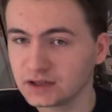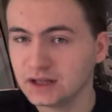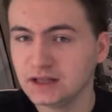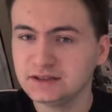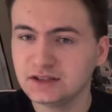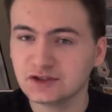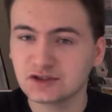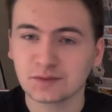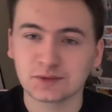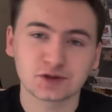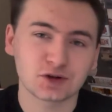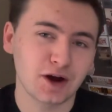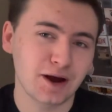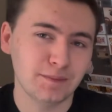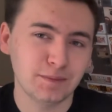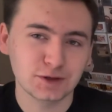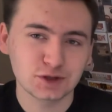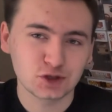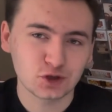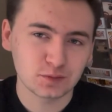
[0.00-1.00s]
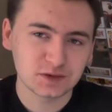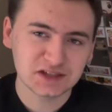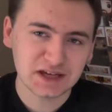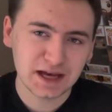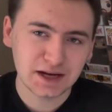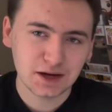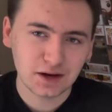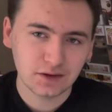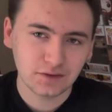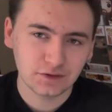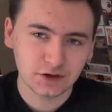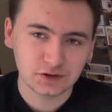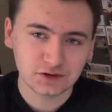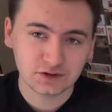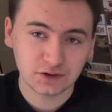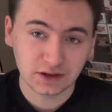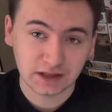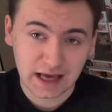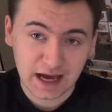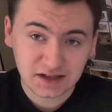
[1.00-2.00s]
to click the subscribe button so you don't miss any other
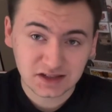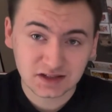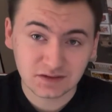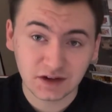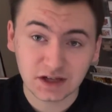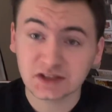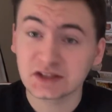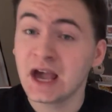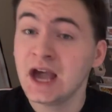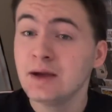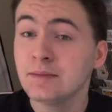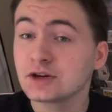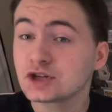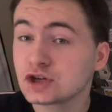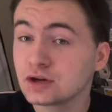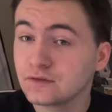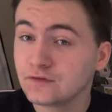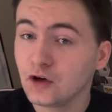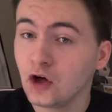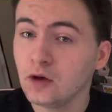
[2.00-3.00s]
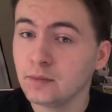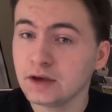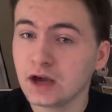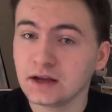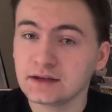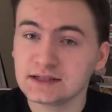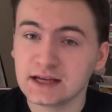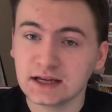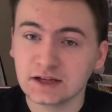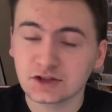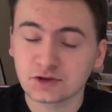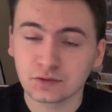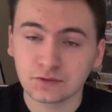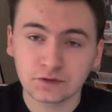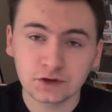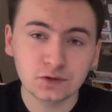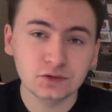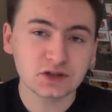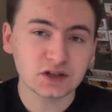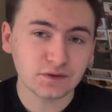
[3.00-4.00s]
videos for The Last of Us. Make sure to follow me on Dan's
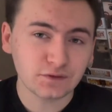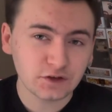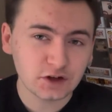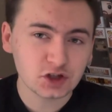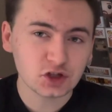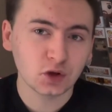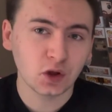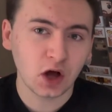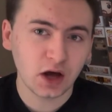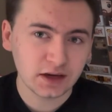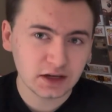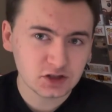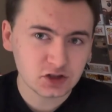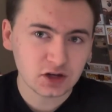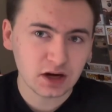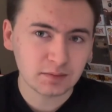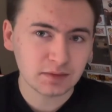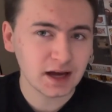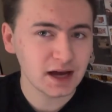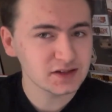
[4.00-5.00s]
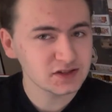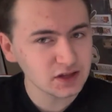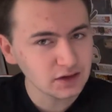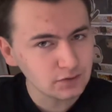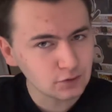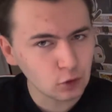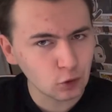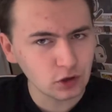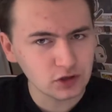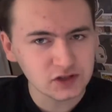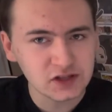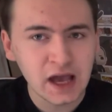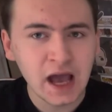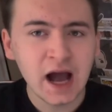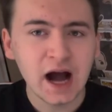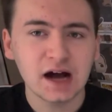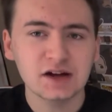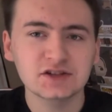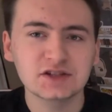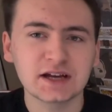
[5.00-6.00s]
Reviews Official on Instagram, guys. And of course,
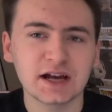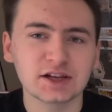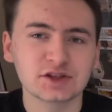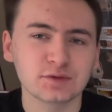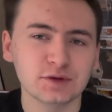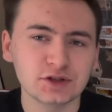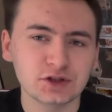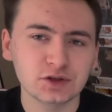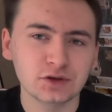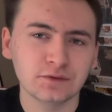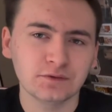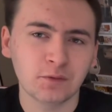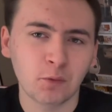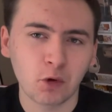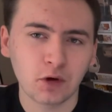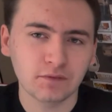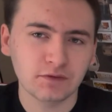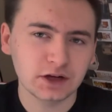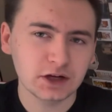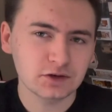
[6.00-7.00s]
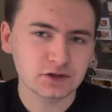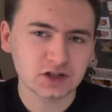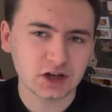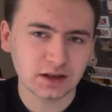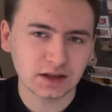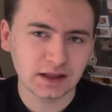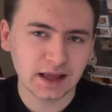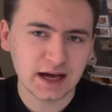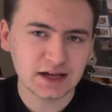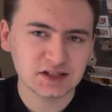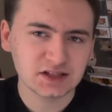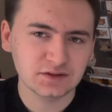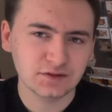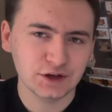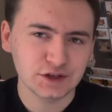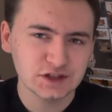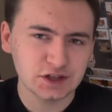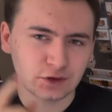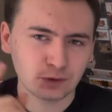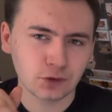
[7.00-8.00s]
I'll see you guys really soon for more videos on The Last of
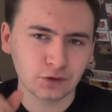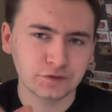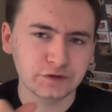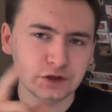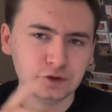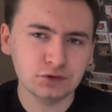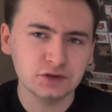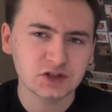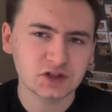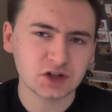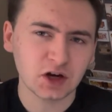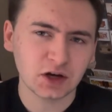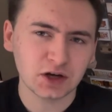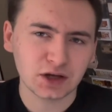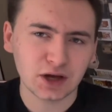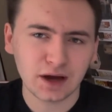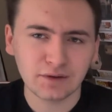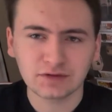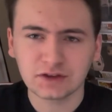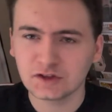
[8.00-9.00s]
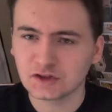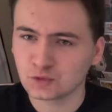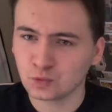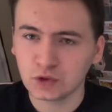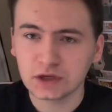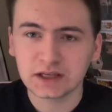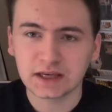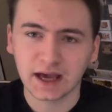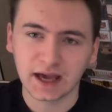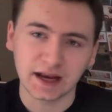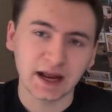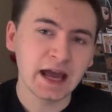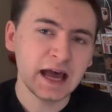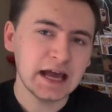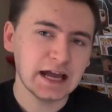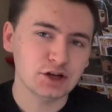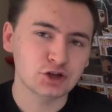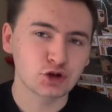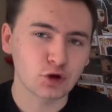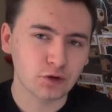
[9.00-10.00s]
Us and the reviews starting off this weekend.
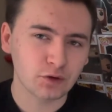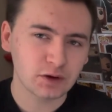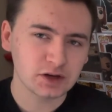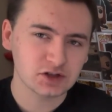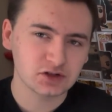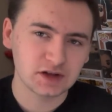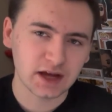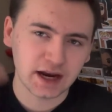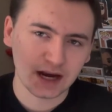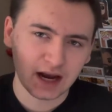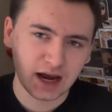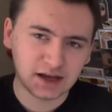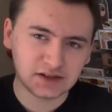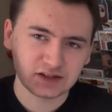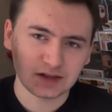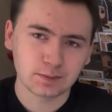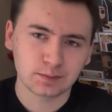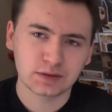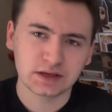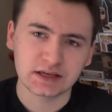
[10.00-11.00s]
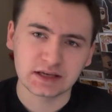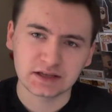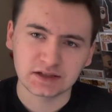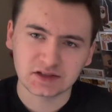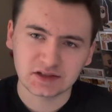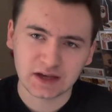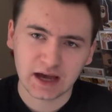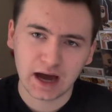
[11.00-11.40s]
Enjoy the rest of your day, guys, and peace